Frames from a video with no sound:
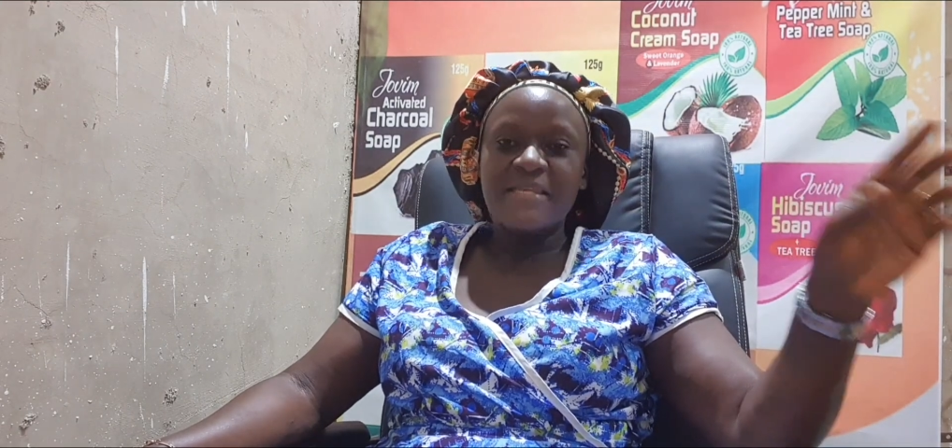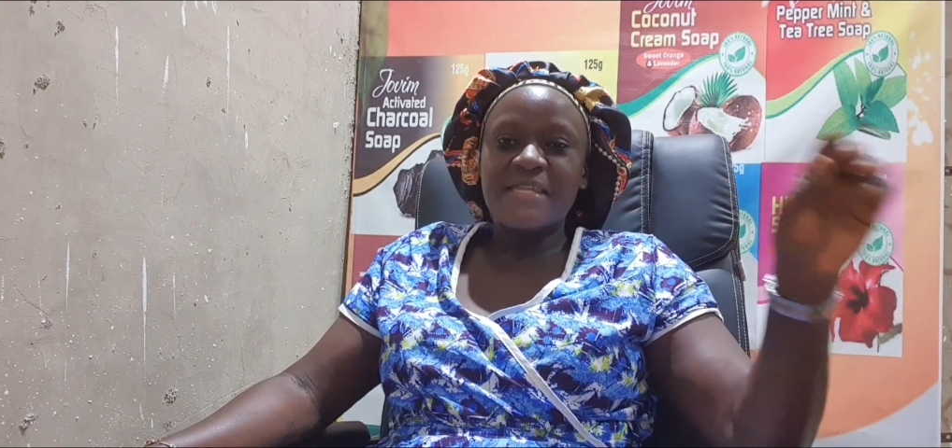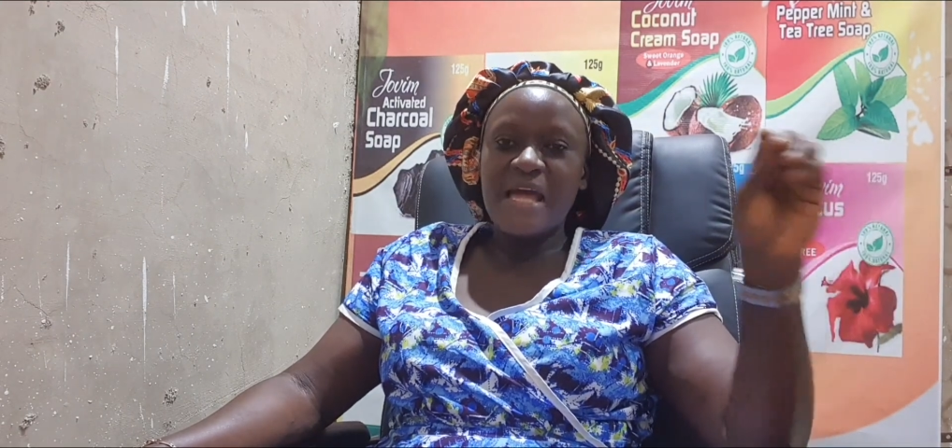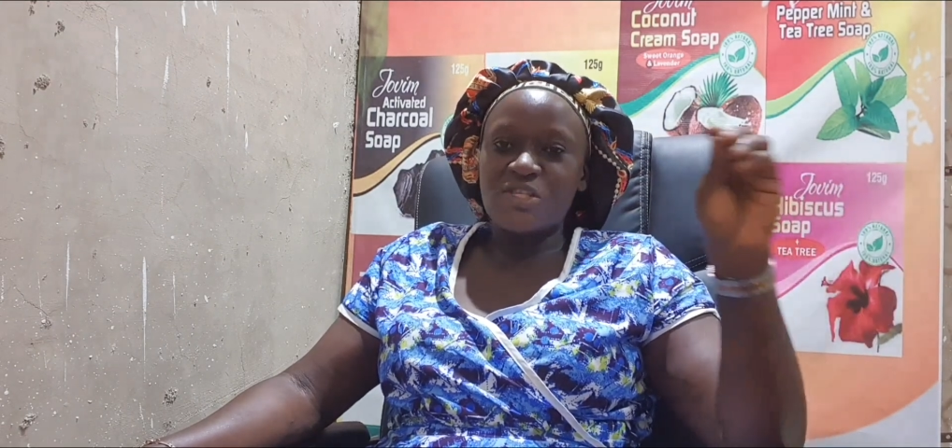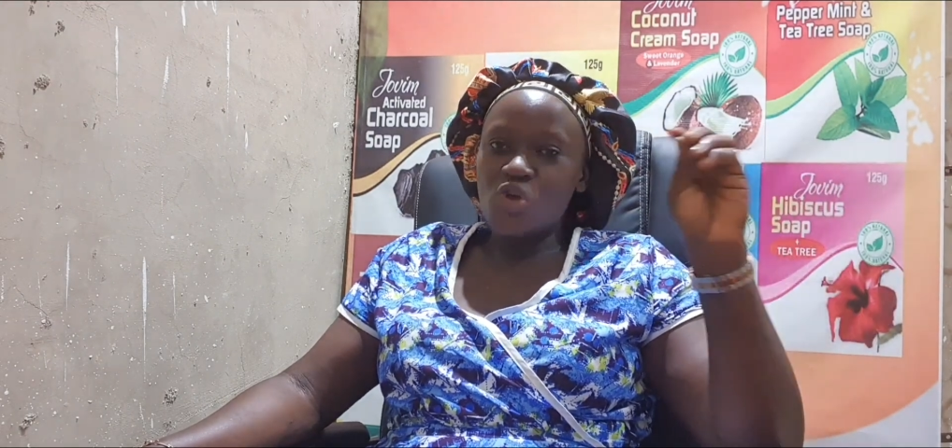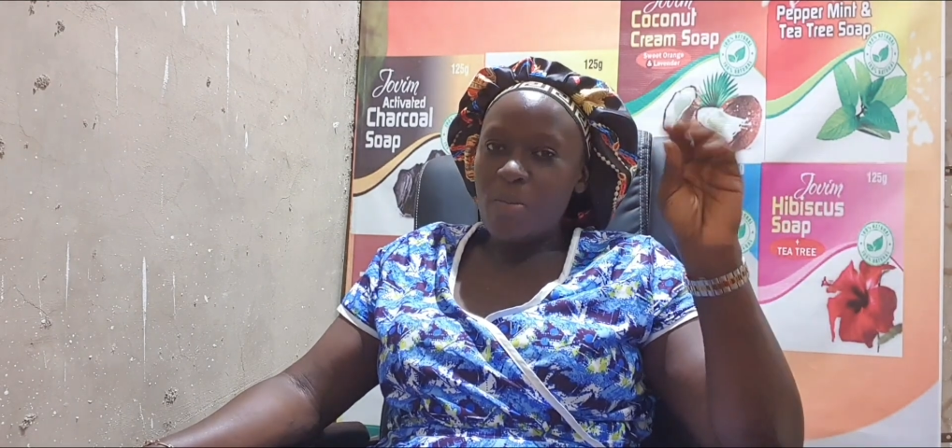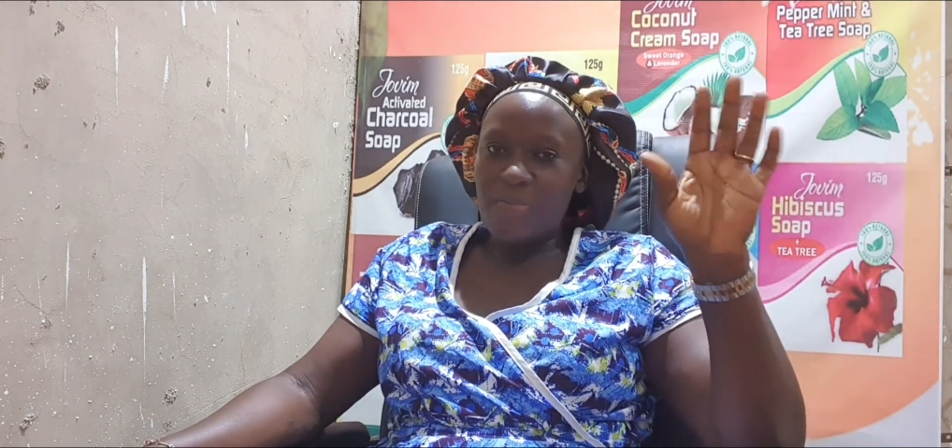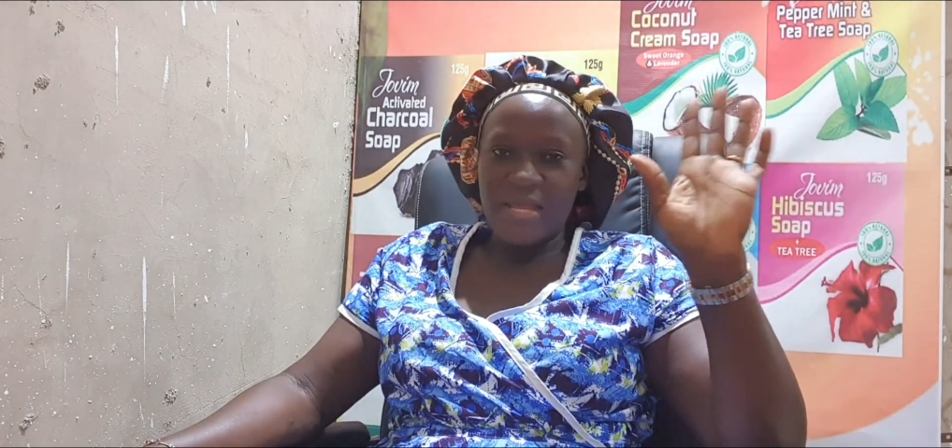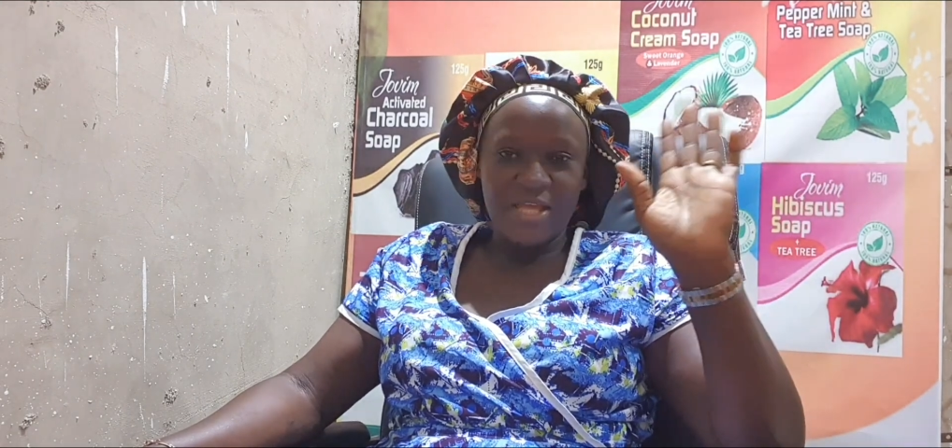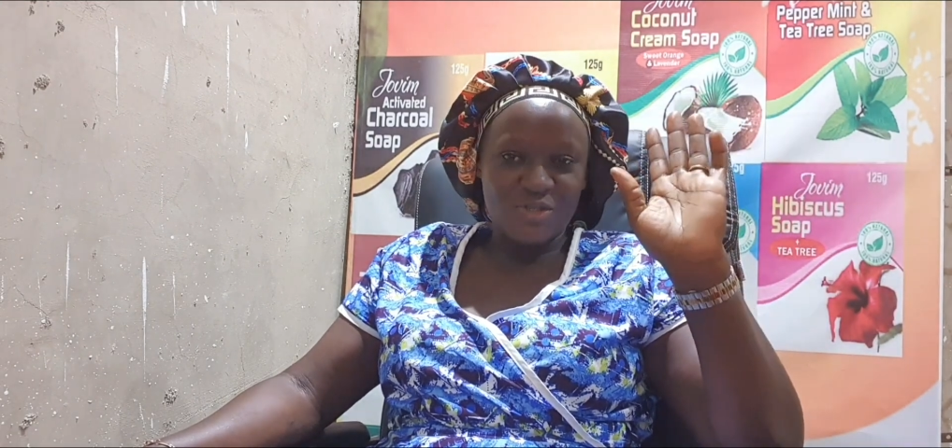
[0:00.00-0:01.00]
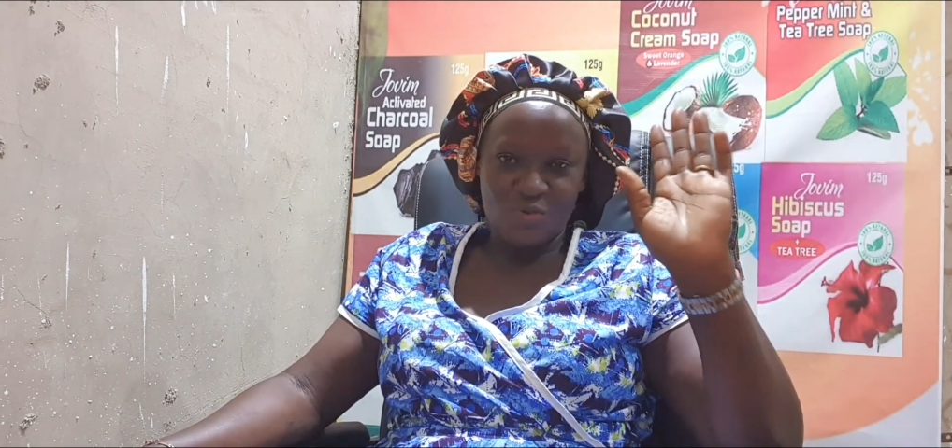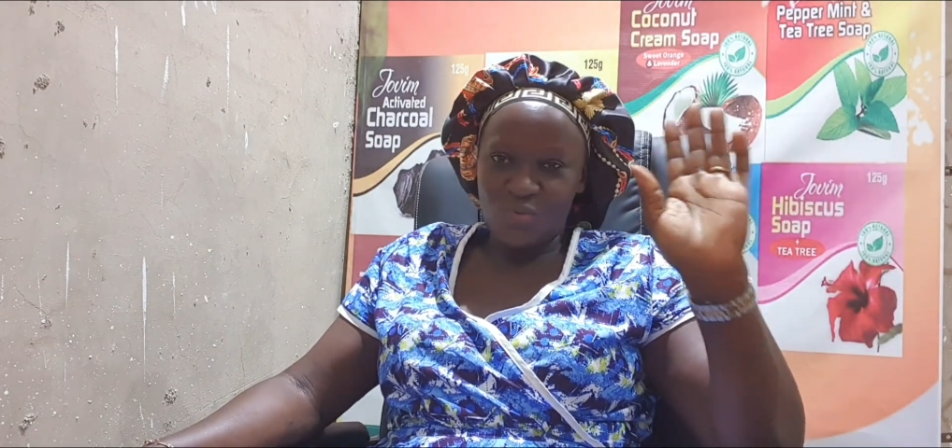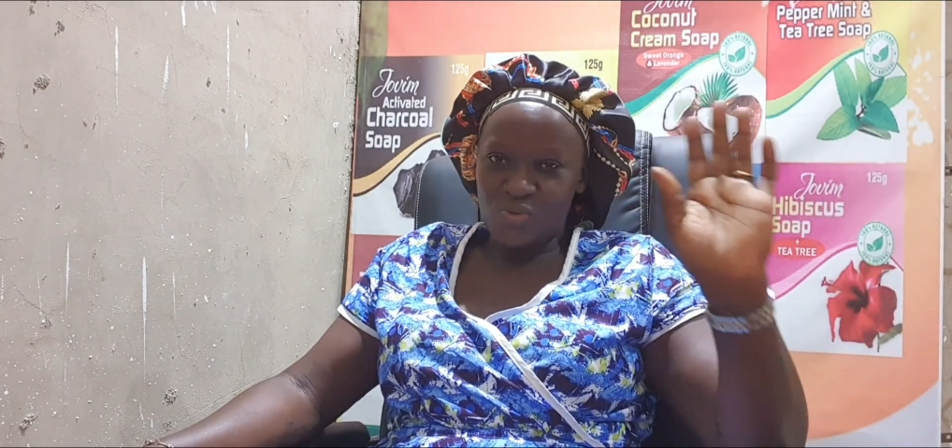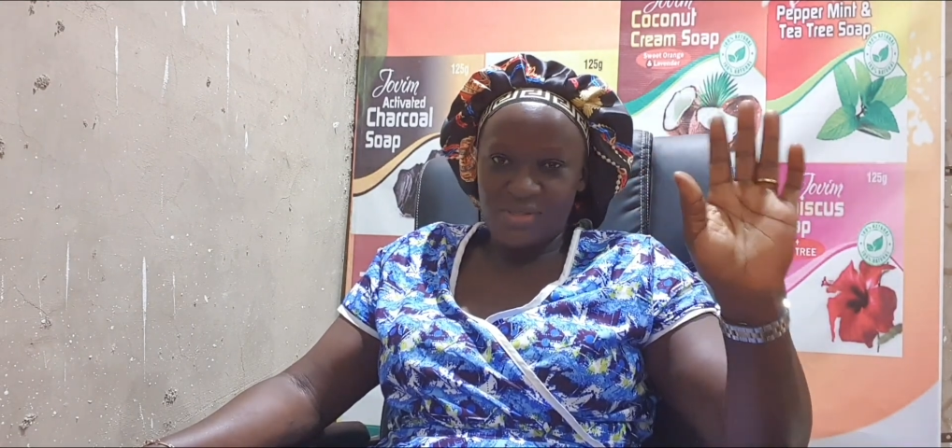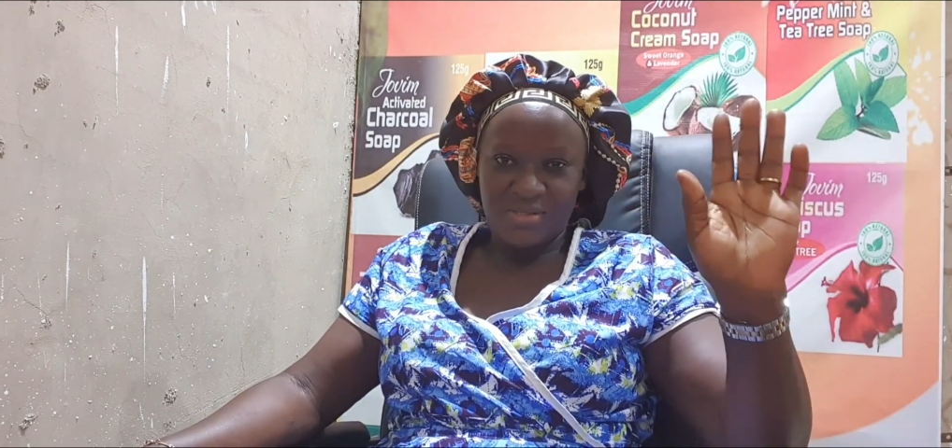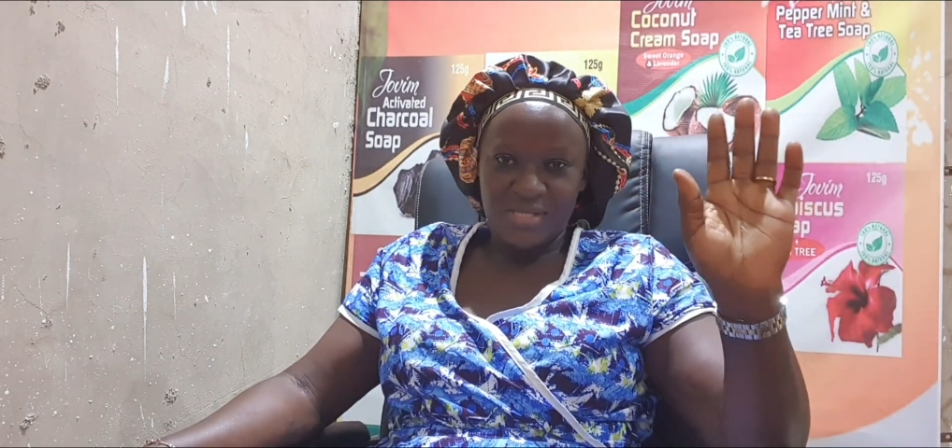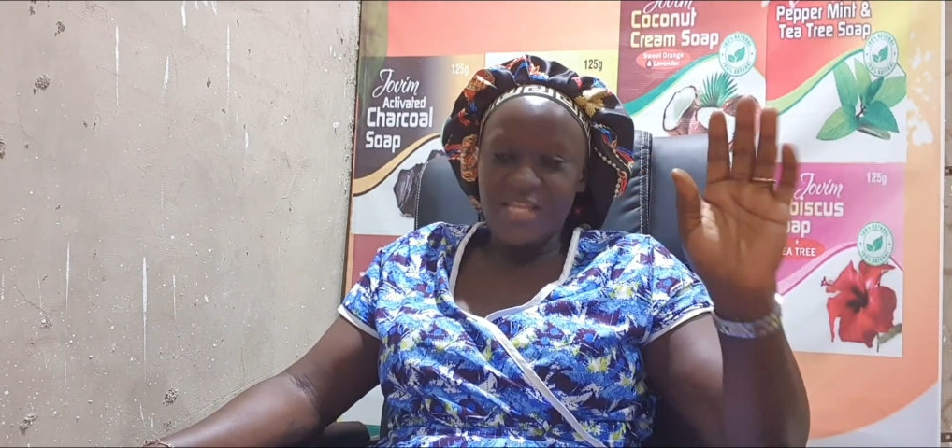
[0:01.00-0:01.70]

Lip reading: There are top playing schools